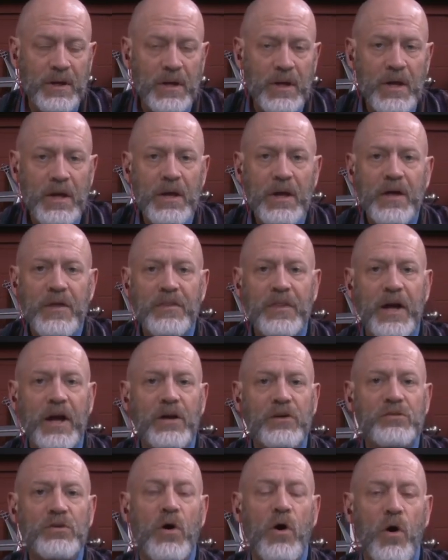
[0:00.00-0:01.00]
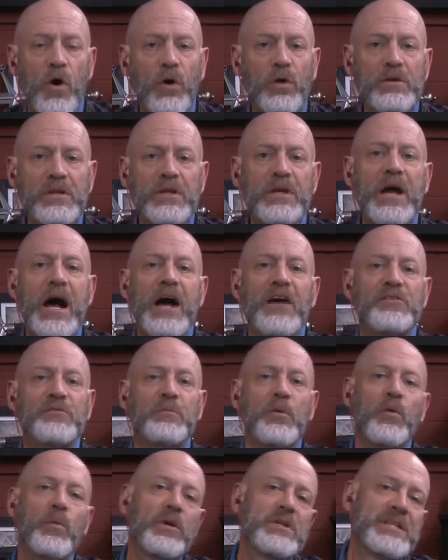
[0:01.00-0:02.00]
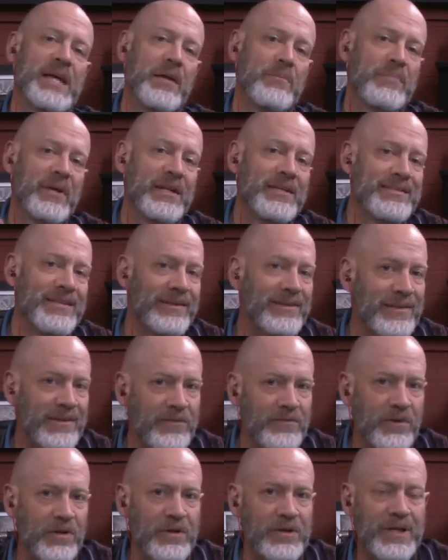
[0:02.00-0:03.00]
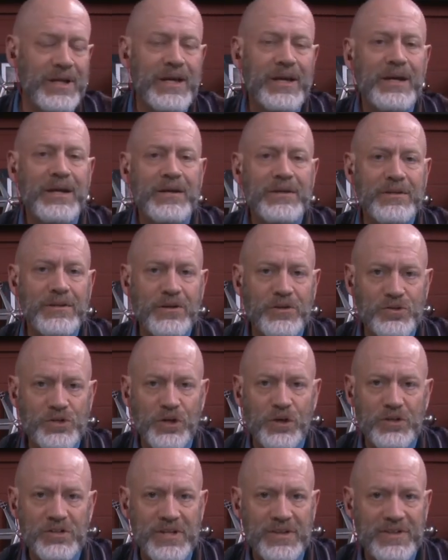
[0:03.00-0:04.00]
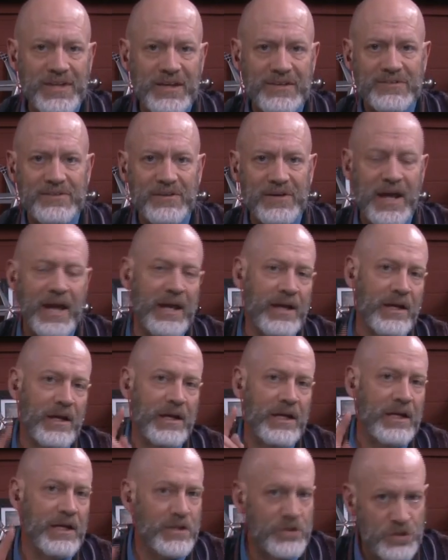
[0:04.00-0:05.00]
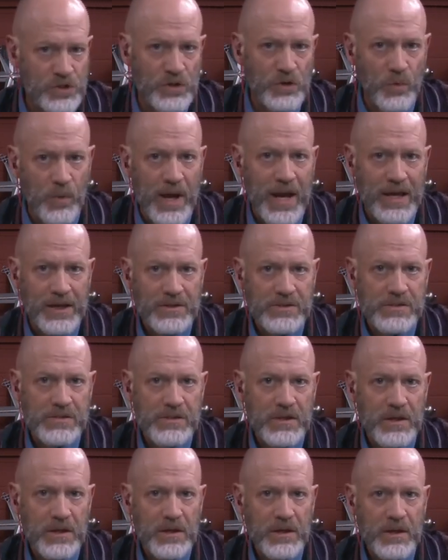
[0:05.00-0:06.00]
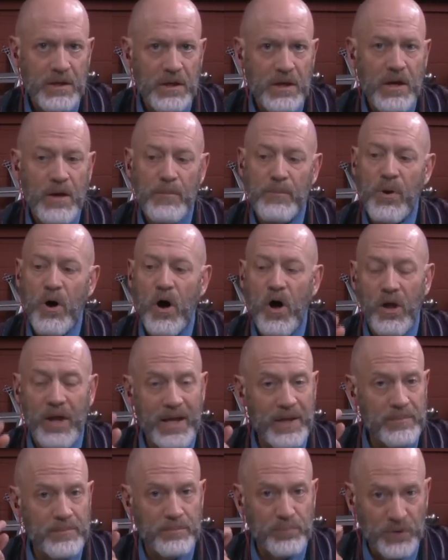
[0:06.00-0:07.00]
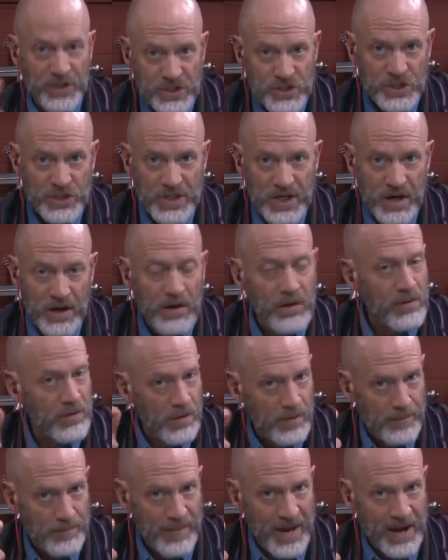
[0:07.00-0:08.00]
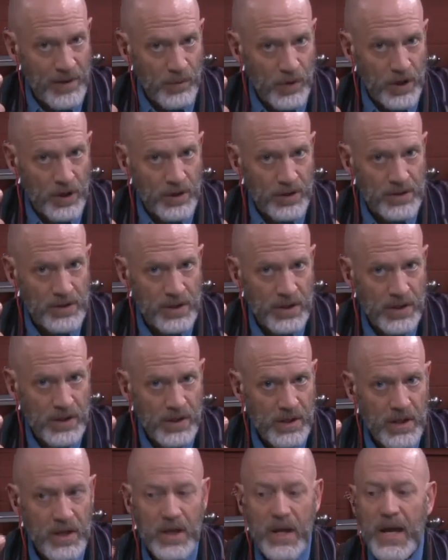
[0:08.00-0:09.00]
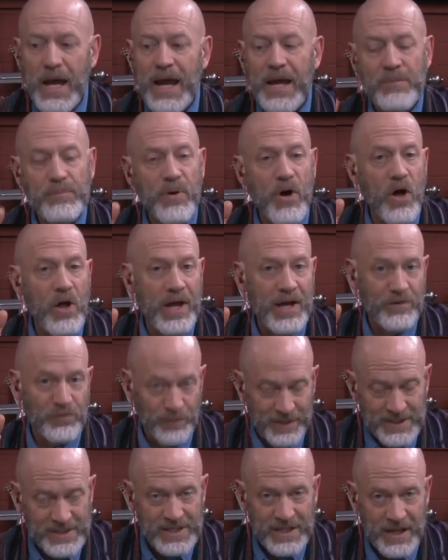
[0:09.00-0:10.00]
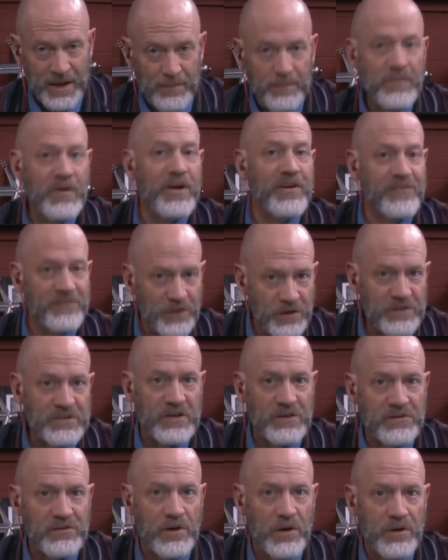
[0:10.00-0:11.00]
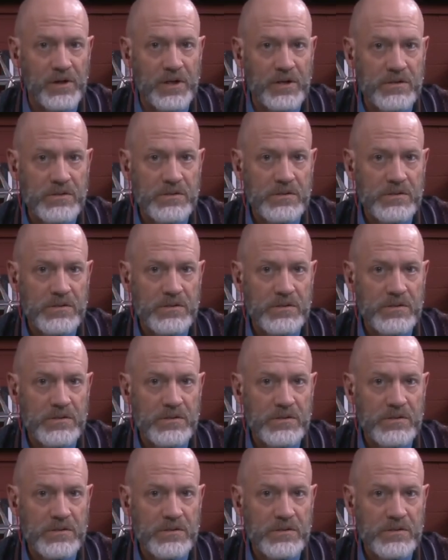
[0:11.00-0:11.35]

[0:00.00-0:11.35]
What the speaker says: They're to hold the gospel which had been delivered to the church at Thessalonica in two ways. Paul had preached there by word, and Paul had written to them 1 Thessalonians.